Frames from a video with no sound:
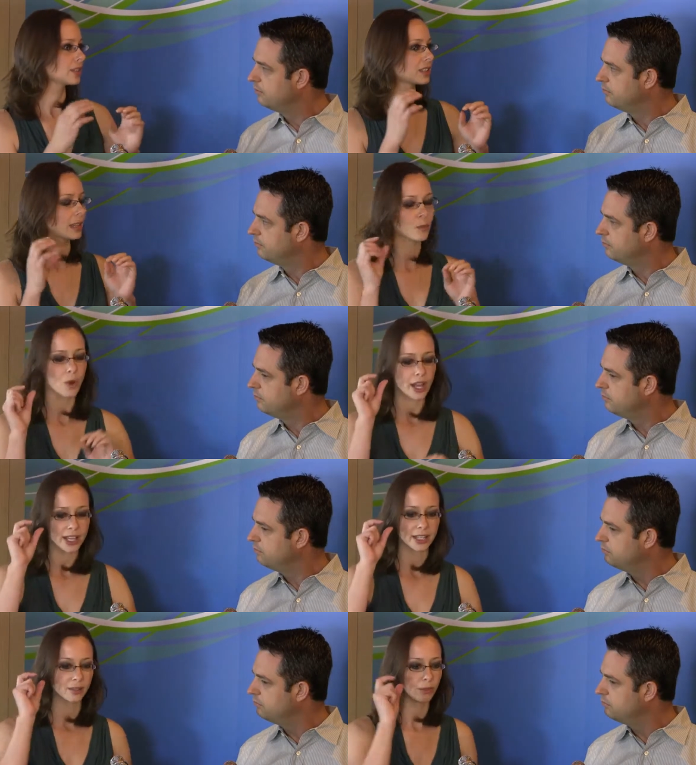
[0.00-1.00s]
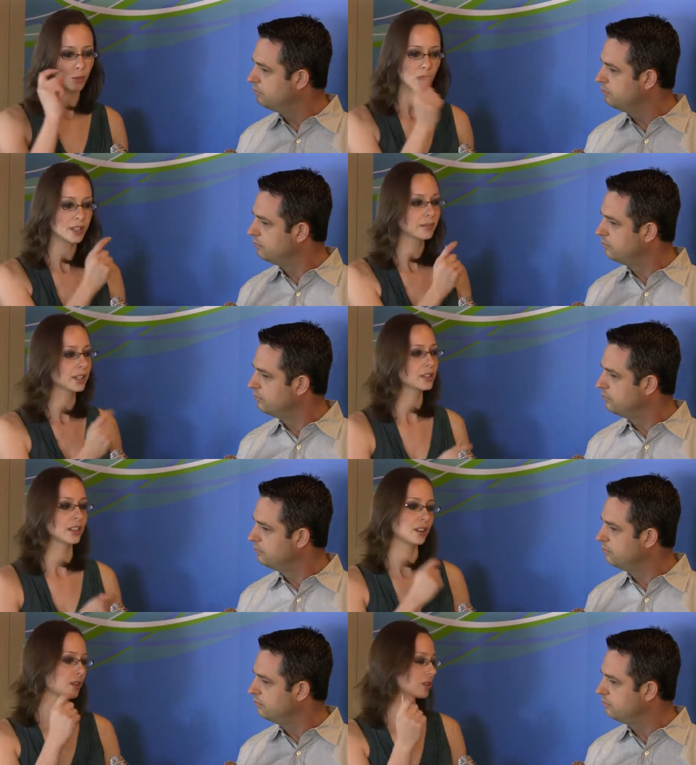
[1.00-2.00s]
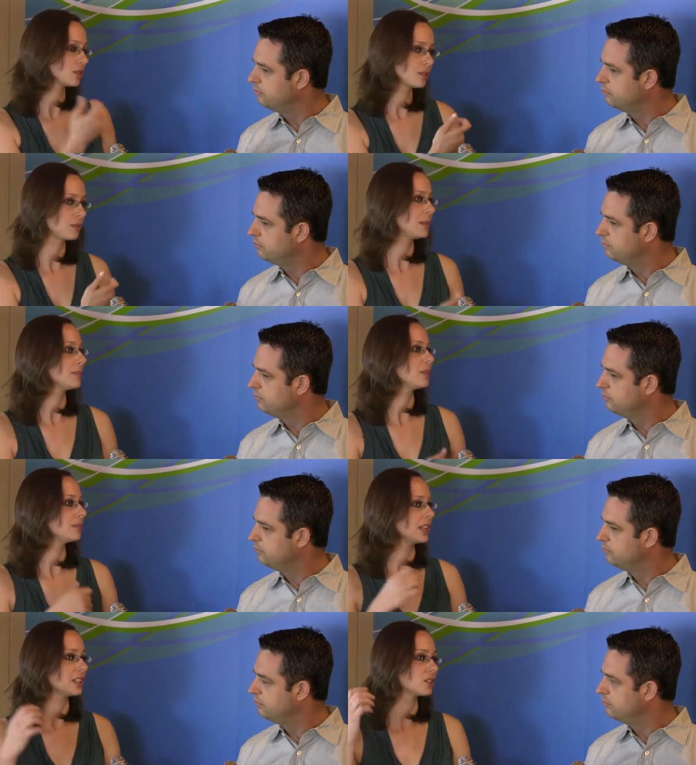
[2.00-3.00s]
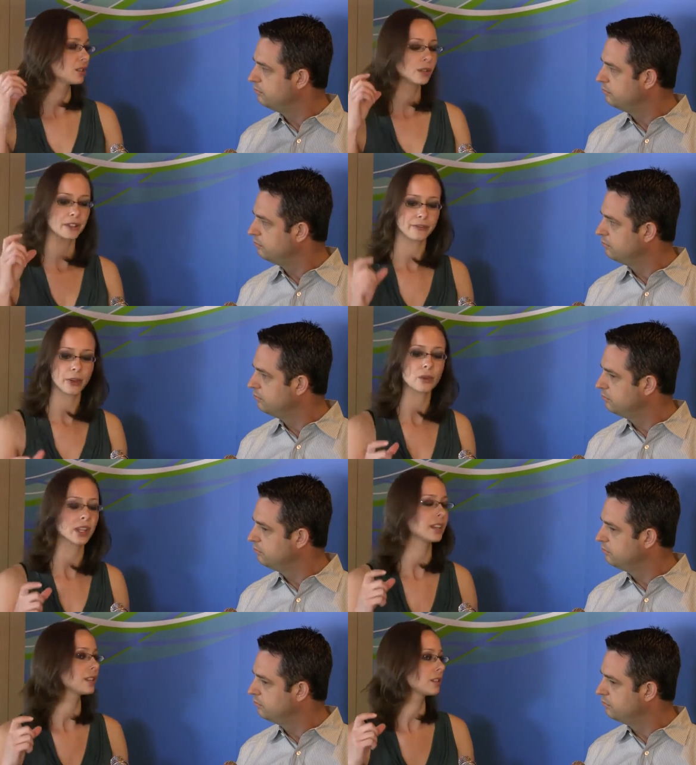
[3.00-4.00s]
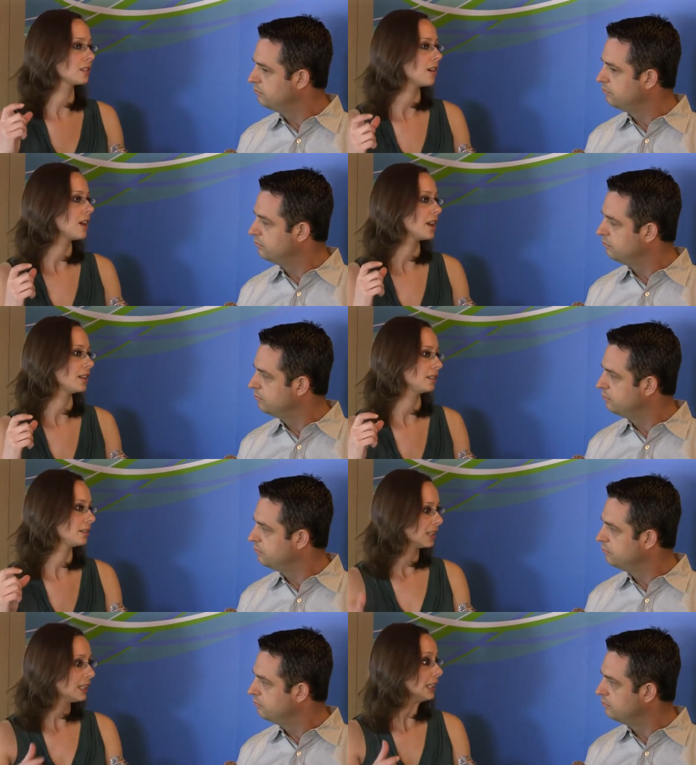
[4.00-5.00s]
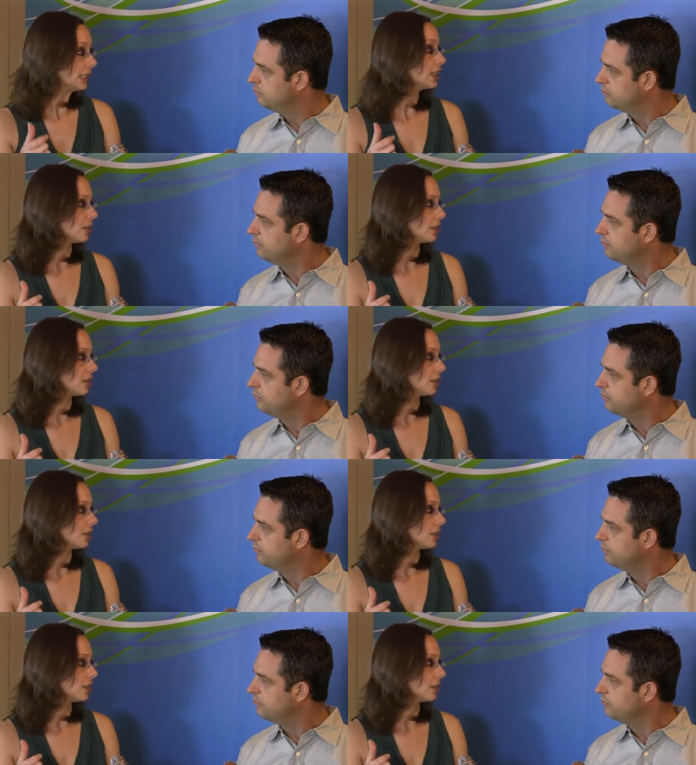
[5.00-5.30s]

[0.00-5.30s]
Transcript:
Speaker 1: someone, one person or two people being solely focused on, you